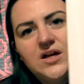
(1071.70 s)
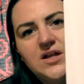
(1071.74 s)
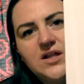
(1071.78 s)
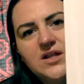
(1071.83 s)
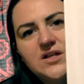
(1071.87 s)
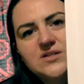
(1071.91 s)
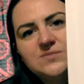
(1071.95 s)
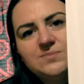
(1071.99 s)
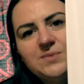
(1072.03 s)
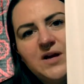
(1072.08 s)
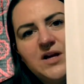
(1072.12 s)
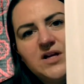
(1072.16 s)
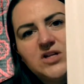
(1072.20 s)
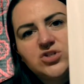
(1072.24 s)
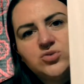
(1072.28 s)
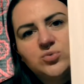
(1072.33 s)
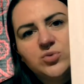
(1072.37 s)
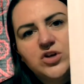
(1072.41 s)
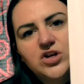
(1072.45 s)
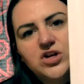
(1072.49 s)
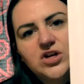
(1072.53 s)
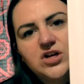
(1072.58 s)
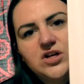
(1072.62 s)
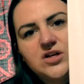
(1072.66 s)
the Spanish
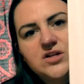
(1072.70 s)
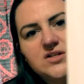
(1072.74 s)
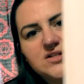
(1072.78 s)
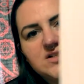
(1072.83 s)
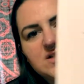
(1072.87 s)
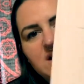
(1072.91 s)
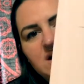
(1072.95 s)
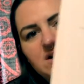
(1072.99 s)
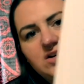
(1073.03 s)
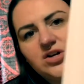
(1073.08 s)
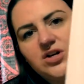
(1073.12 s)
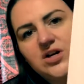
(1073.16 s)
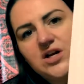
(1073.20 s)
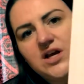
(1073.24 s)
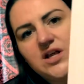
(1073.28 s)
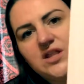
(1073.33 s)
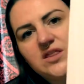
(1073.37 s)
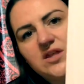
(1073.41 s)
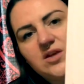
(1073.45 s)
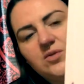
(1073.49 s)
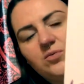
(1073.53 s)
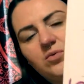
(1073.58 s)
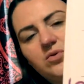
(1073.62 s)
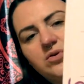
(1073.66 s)
words
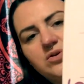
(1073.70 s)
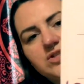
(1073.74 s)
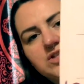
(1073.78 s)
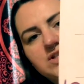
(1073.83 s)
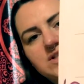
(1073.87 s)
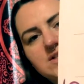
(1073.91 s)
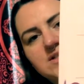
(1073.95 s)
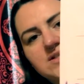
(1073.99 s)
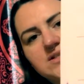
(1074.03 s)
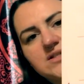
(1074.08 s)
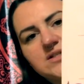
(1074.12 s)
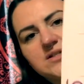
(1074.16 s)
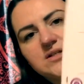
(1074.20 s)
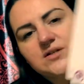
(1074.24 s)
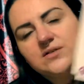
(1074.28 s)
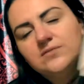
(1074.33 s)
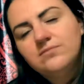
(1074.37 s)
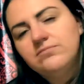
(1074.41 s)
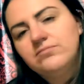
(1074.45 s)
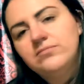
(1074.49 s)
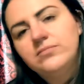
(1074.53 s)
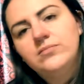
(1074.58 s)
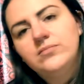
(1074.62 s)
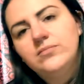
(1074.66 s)
underneath, and we'll just
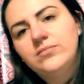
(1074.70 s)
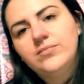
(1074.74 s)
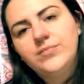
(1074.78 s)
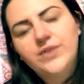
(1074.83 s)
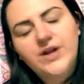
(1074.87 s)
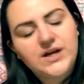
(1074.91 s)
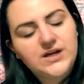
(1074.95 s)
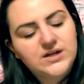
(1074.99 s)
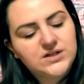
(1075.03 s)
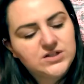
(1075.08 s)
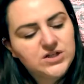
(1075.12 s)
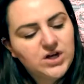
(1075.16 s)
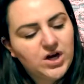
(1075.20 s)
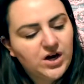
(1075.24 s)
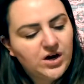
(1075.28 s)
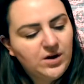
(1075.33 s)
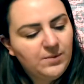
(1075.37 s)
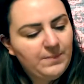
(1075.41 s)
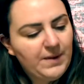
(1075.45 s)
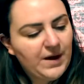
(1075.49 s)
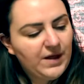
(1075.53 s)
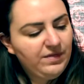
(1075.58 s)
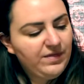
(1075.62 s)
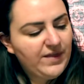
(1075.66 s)
like talk
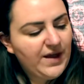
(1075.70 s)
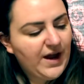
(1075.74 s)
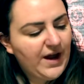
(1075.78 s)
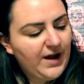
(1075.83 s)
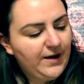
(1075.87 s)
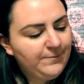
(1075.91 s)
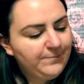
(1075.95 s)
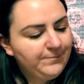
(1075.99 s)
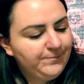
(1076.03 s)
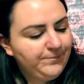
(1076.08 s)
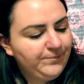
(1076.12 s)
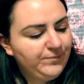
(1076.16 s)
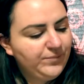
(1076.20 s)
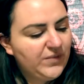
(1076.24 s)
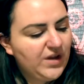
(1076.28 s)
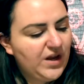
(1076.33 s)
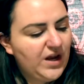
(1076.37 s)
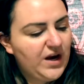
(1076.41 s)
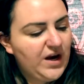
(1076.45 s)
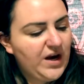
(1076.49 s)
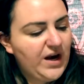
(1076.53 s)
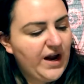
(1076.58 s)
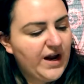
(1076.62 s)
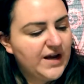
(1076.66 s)
about that.
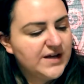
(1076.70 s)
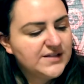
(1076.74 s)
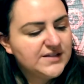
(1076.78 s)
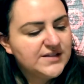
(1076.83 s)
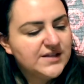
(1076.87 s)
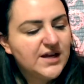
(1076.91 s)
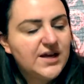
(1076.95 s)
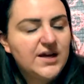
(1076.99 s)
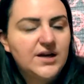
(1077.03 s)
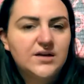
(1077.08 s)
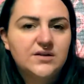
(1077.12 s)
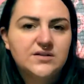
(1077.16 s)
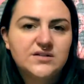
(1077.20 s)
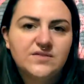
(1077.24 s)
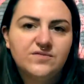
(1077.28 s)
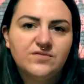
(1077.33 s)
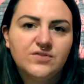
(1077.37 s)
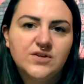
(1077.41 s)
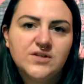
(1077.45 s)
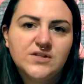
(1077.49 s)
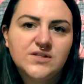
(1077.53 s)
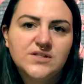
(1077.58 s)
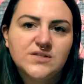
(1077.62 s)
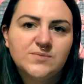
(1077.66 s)
And it has like
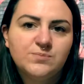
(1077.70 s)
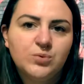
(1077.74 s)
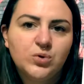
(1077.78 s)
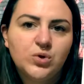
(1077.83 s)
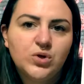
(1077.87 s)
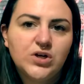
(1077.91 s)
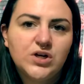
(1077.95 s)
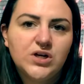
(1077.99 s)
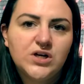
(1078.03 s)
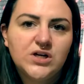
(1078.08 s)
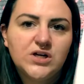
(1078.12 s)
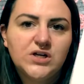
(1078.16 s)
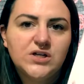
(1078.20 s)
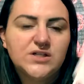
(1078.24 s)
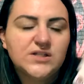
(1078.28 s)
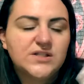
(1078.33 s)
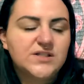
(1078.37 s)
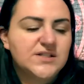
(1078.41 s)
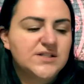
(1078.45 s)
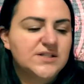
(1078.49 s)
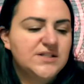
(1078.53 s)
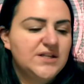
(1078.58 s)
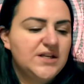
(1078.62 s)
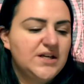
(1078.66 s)
different
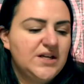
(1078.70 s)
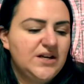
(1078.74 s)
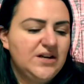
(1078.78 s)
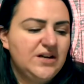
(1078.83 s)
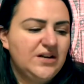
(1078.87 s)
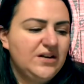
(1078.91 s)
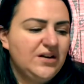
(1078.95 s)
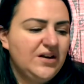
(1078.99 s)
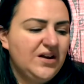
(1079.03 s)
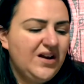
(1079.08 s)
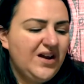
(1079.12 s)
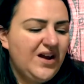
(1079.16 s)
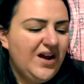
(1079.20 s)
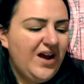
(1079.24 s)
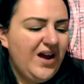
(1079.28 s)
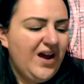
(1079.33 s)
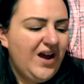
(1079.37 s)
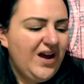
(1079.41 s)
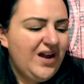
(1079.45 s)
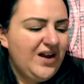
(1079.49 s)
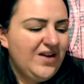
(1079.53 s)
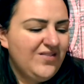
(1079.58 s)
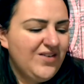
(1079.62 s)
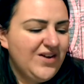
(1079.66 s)
sports and
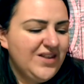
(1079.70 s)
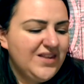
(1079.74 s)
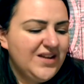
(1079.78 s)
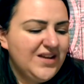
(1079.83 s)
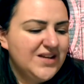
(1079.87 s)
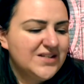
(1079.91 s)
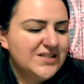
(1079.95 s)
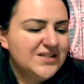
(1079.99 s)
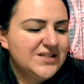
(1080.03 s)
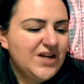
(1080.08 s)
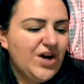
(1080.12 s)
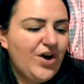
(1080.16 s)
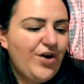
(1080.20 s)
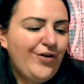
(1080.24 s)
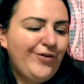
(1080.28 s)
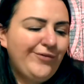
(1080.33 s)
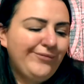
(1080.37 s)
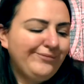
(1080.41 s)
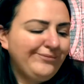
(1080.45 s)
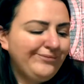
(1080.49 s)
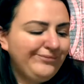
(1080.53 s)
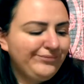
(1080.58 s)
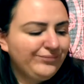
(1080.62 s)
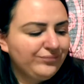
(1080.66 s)
everything. So